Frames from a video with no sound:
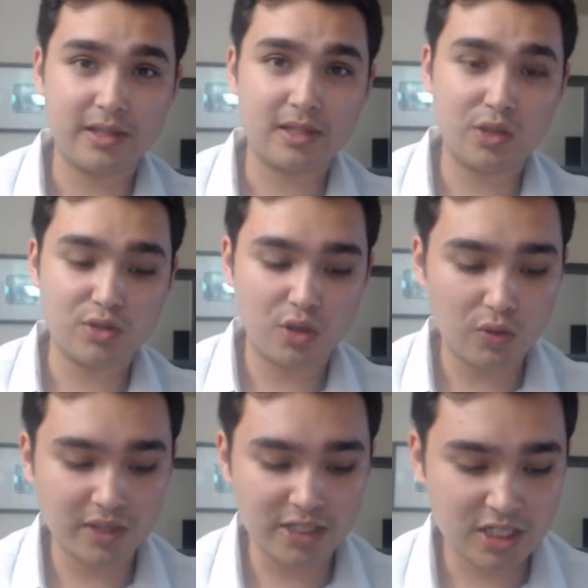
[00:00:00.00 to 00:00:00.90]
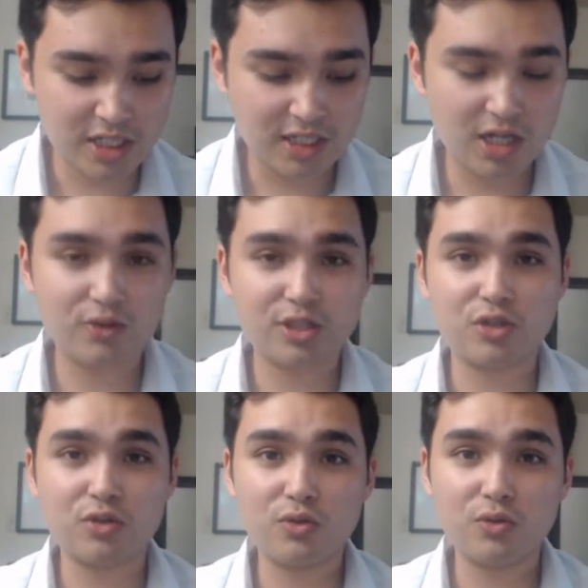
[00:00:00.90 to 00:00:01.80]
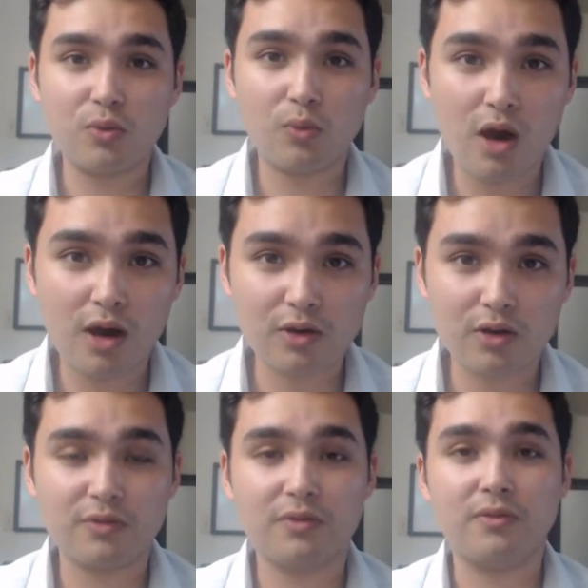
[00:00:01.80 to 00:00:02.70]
using only CO2, water,